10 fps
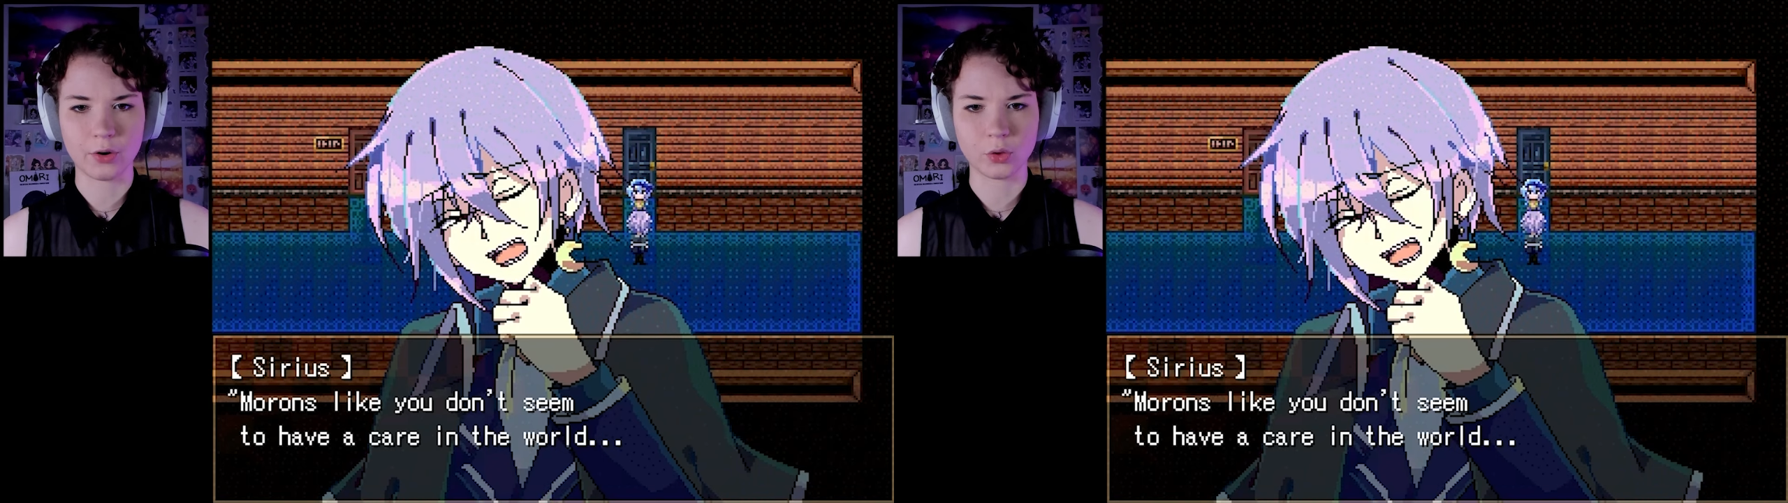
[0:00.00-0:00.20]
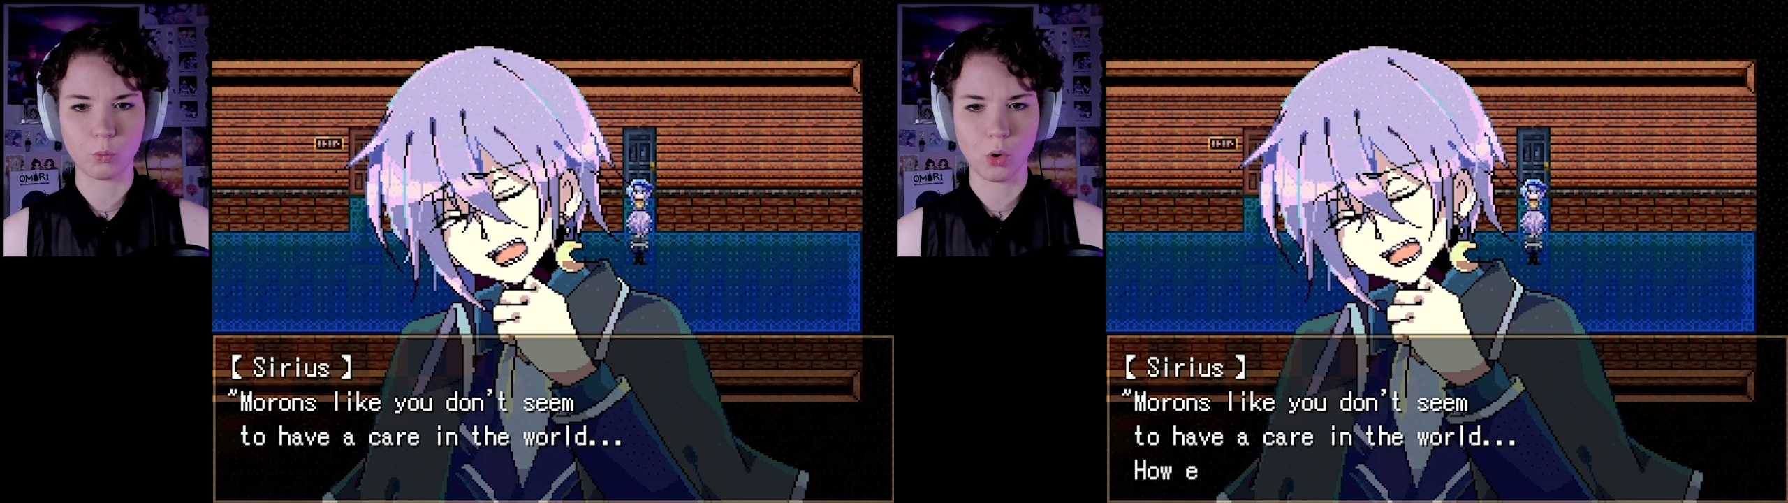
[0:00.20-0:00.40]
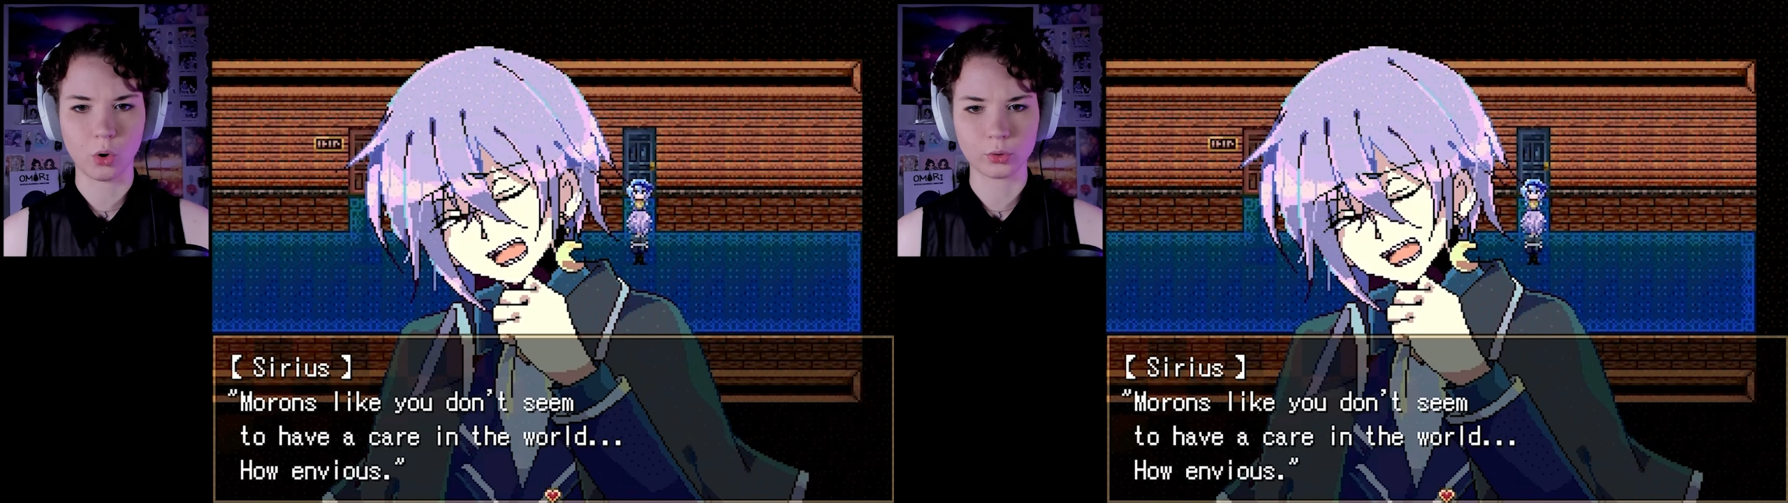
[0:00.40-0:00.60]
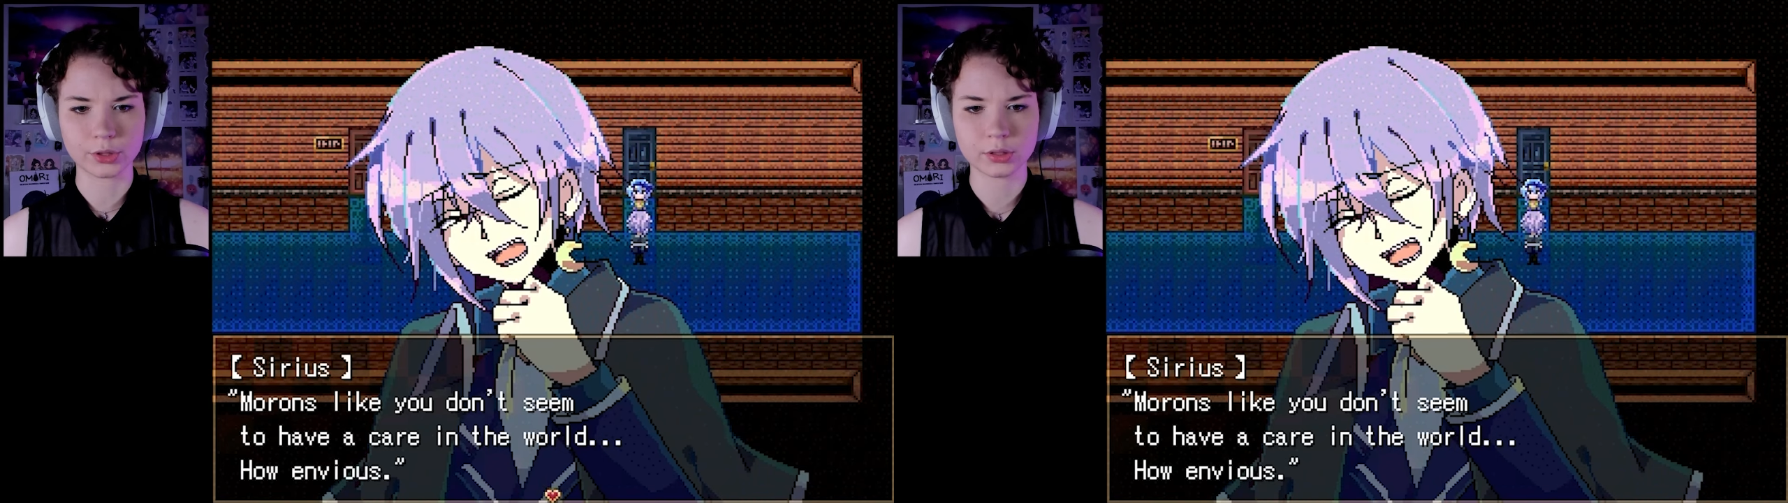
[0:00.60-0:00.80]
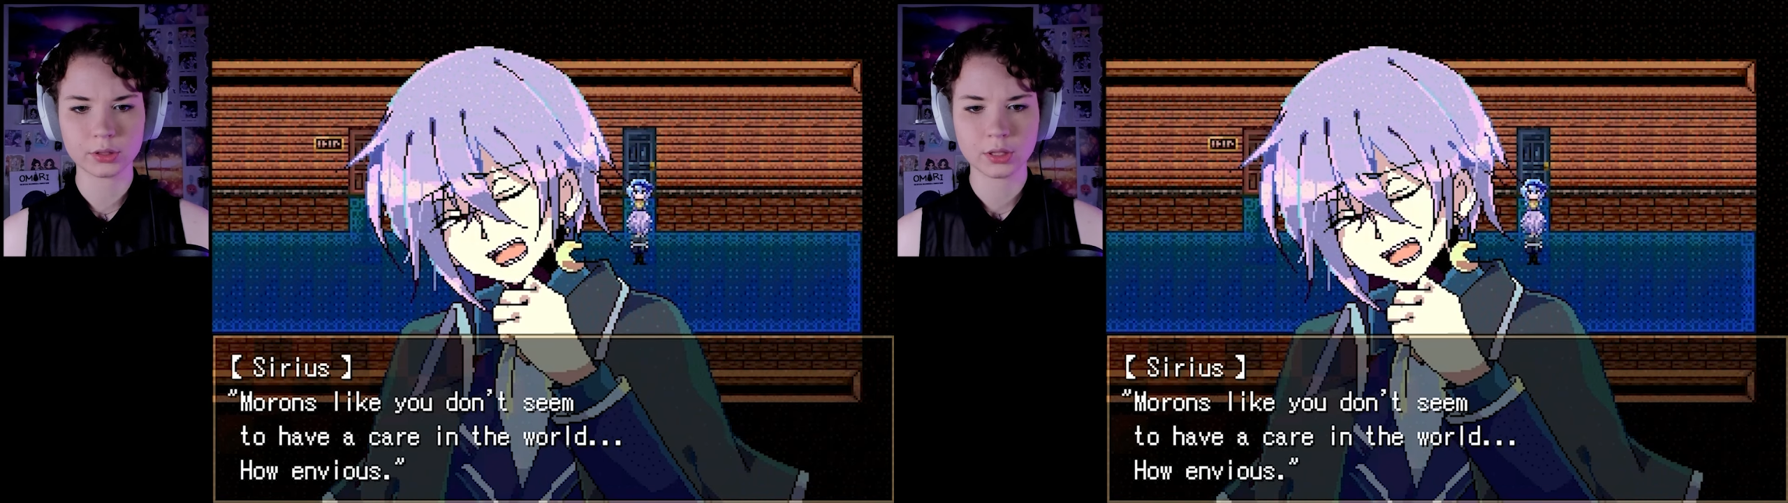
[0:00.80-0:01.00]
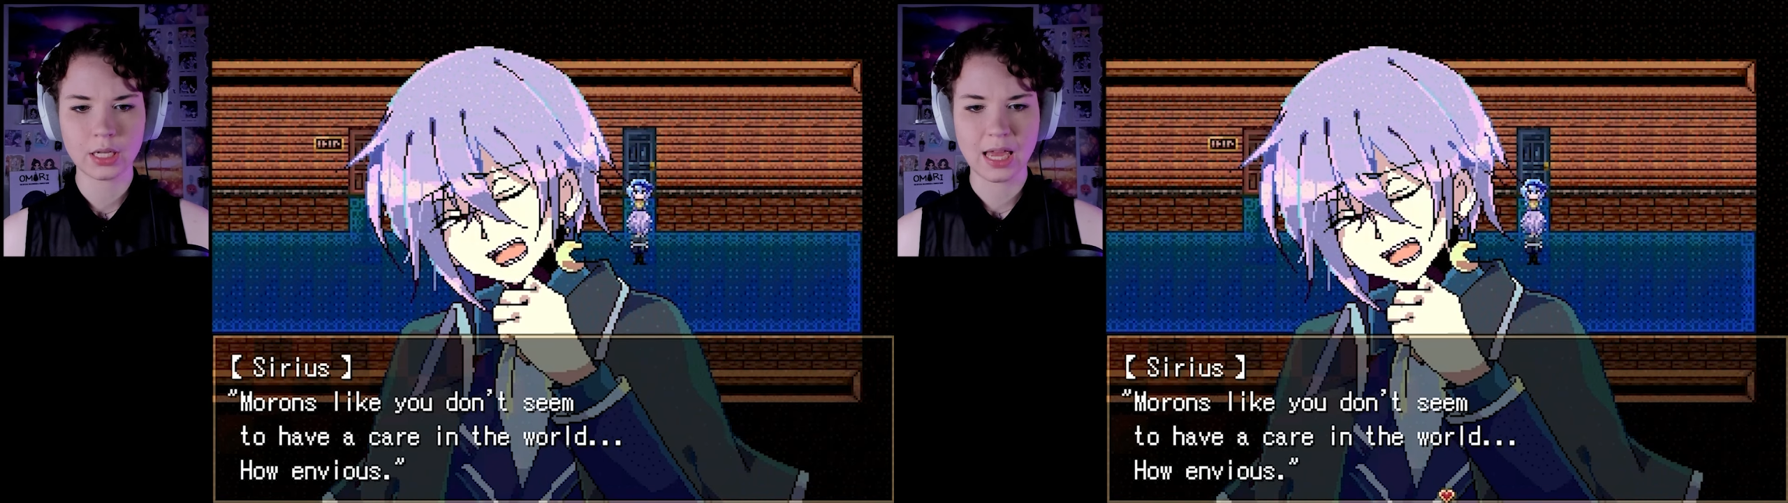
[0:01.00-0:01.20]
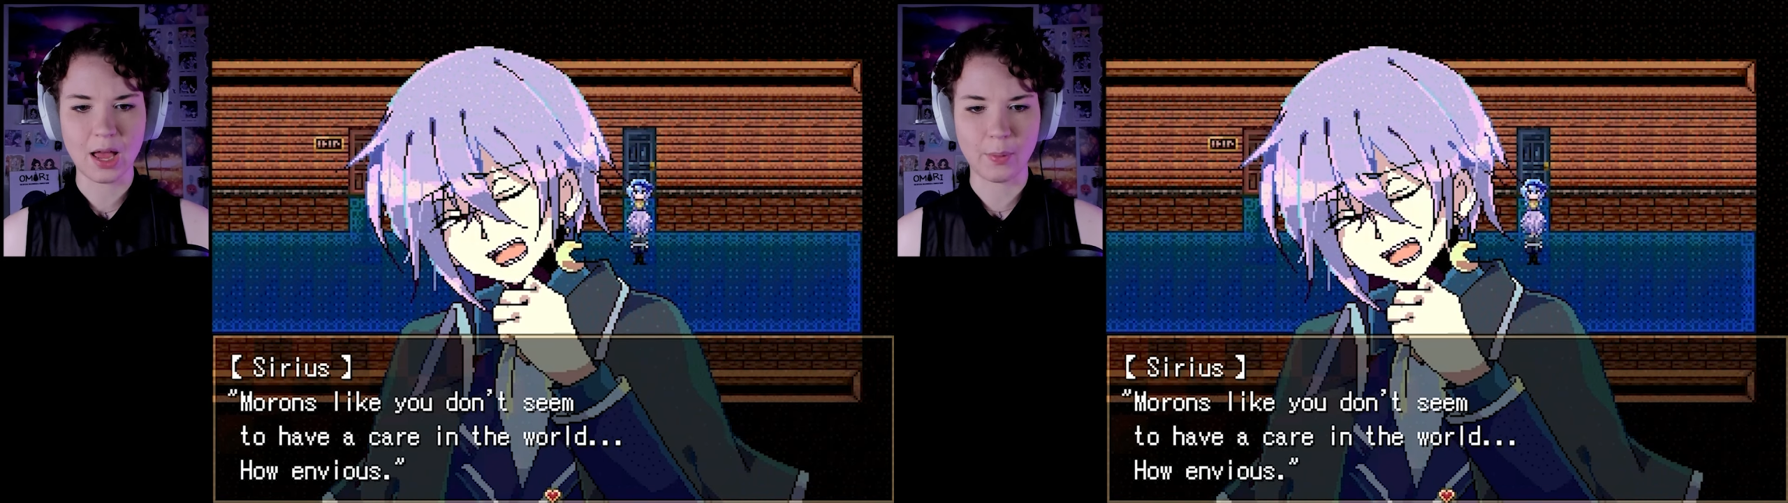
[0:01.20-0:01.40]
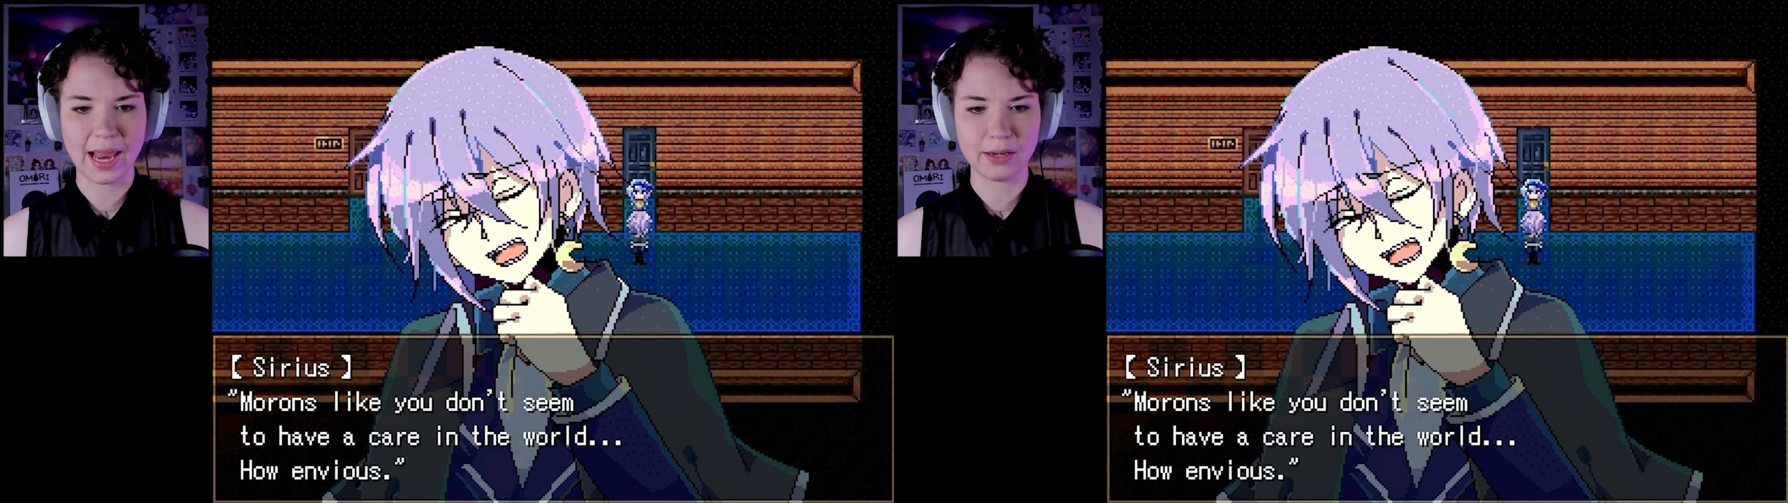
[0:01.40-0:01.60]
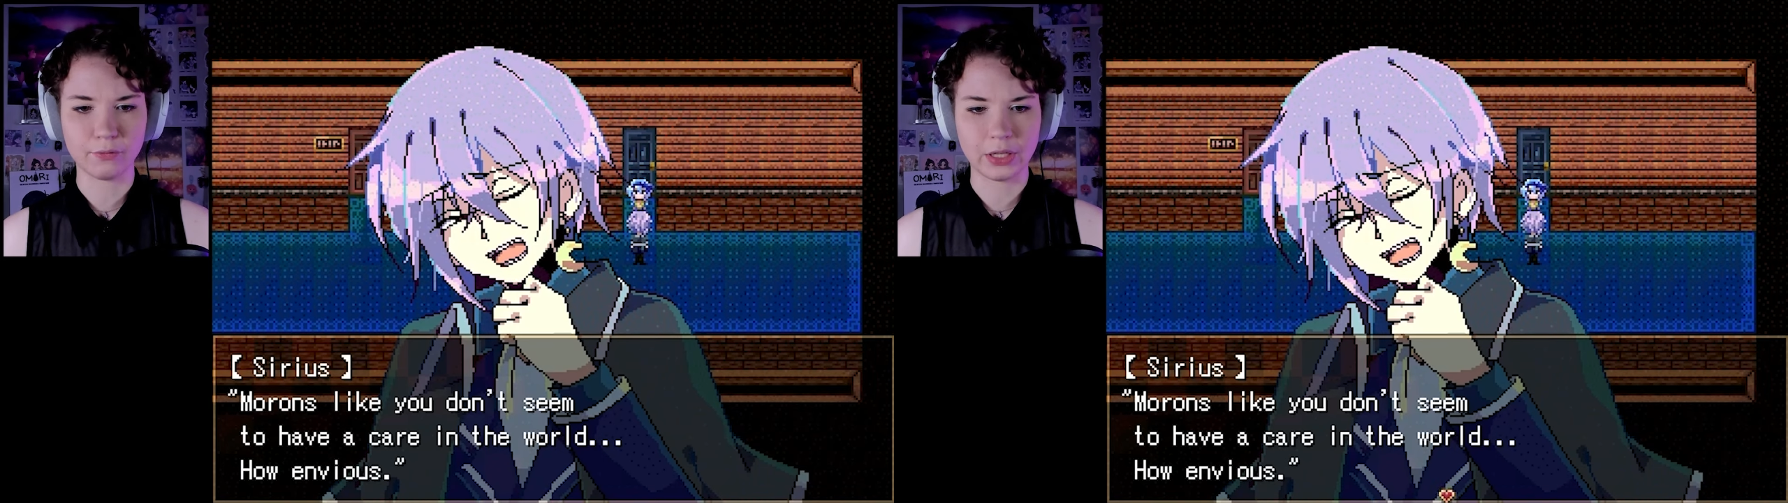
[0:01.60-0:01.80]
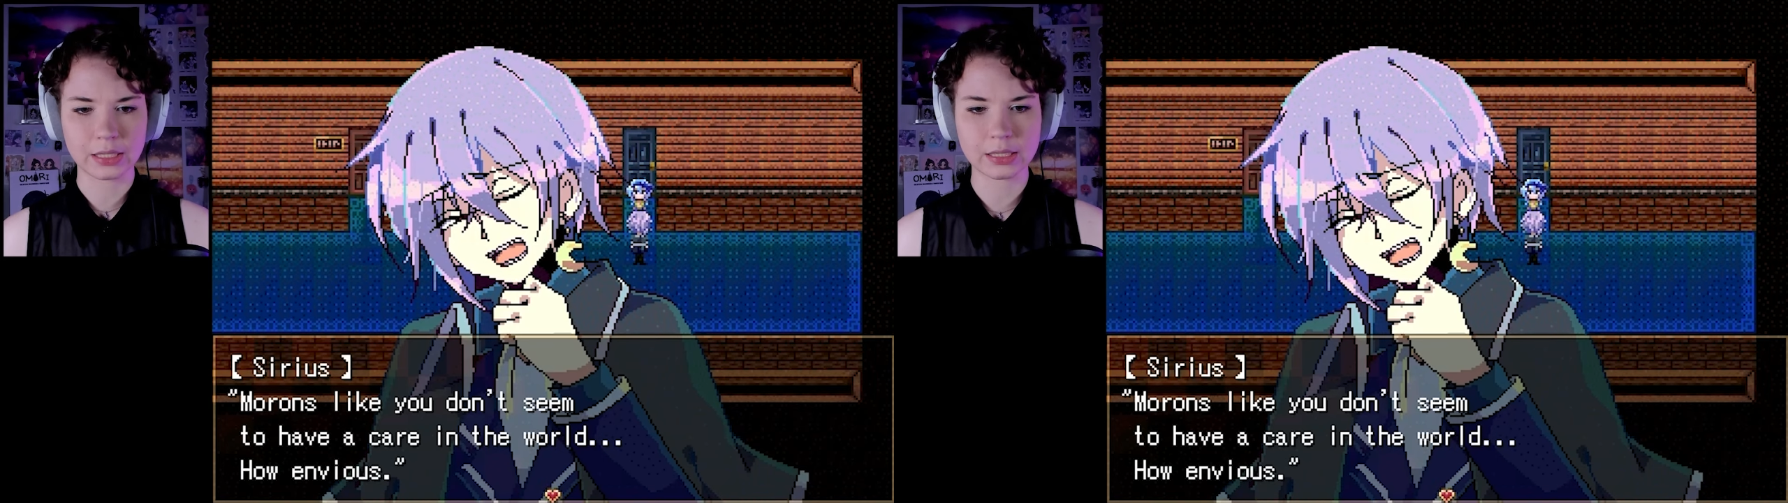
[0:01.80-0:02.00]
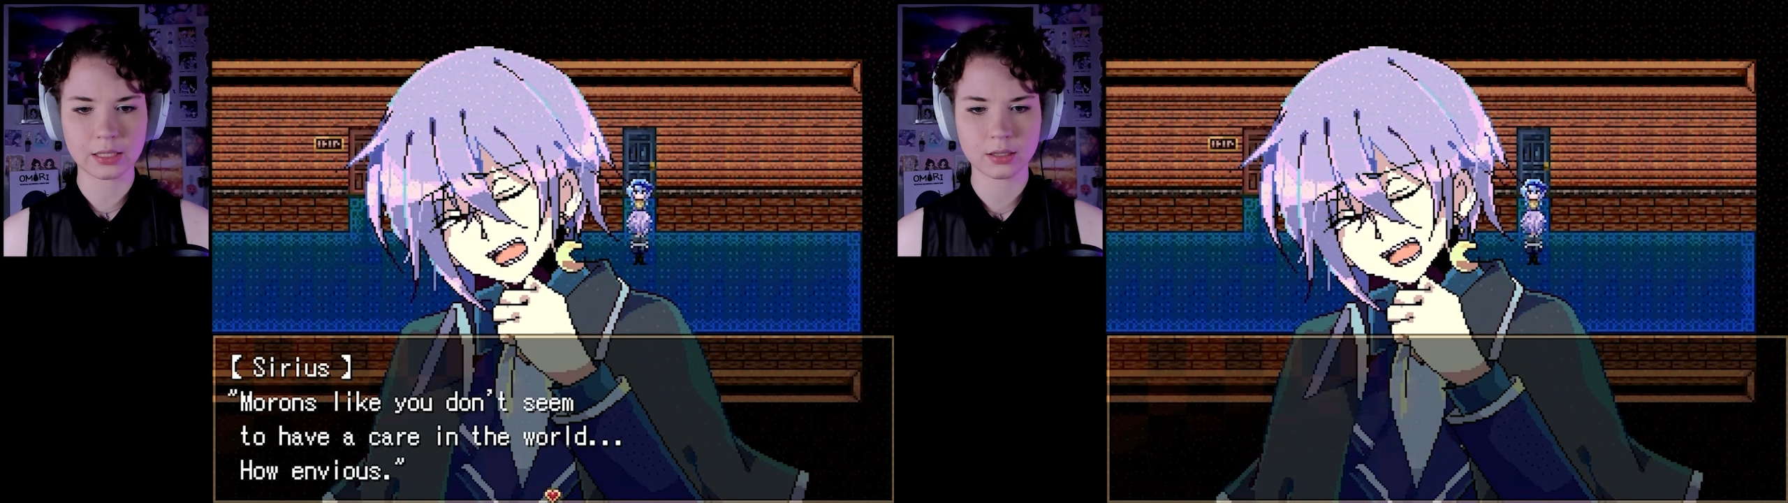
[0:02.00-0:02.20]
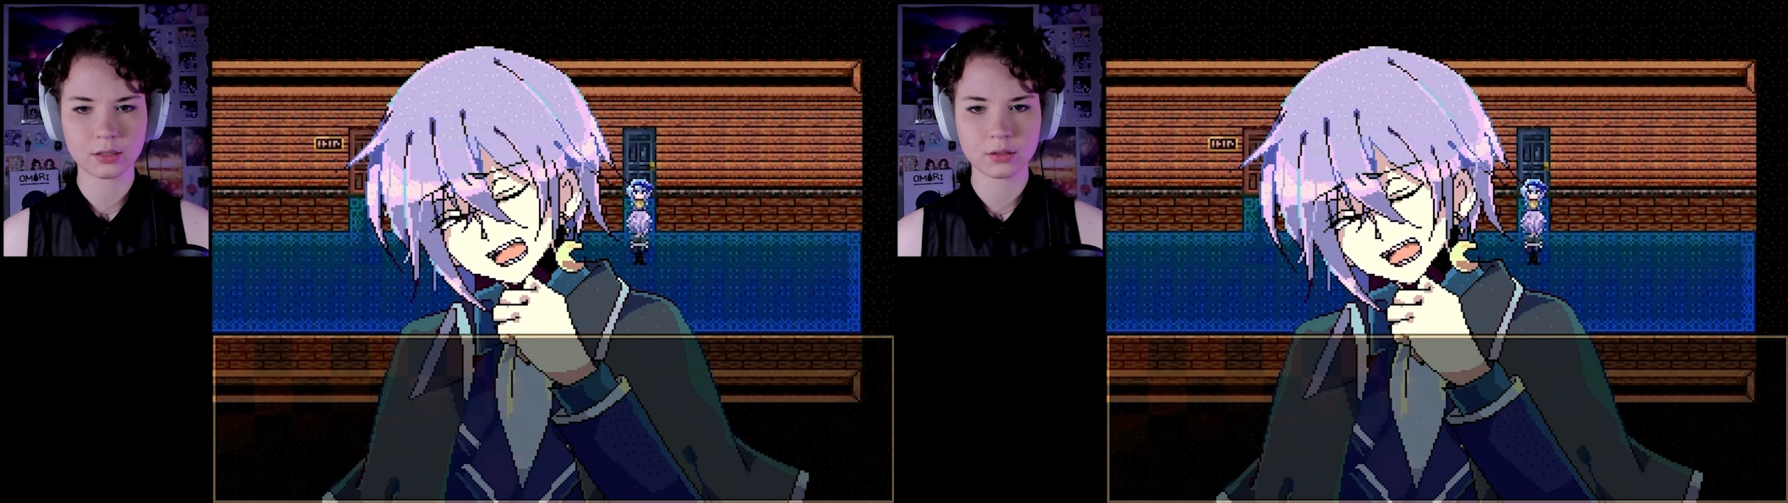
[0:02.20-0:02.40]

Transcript: in the world. How envious.